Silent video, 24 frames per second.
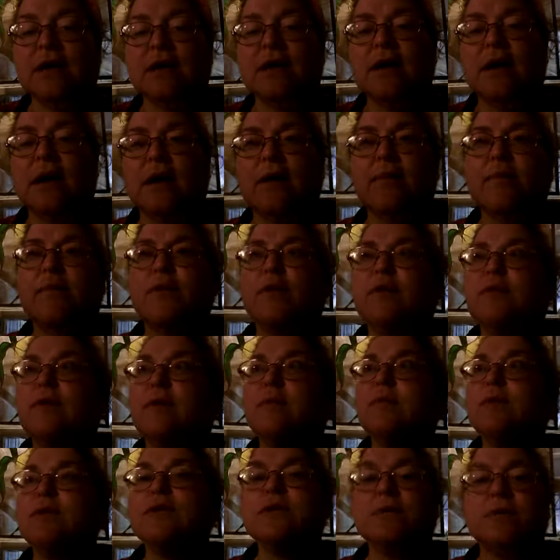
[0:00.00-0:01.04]

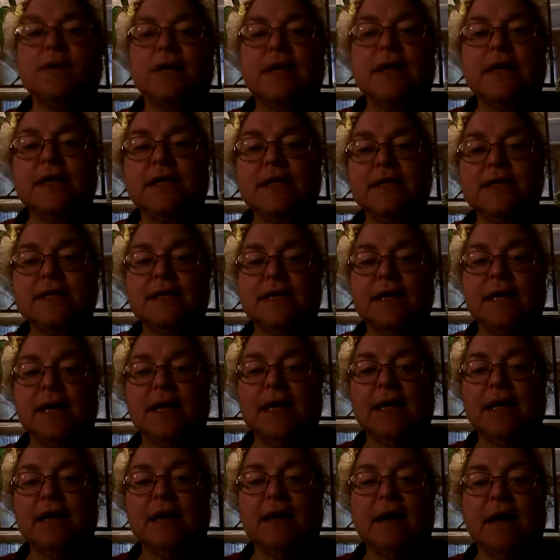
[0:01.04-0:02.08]
November 20th. Today,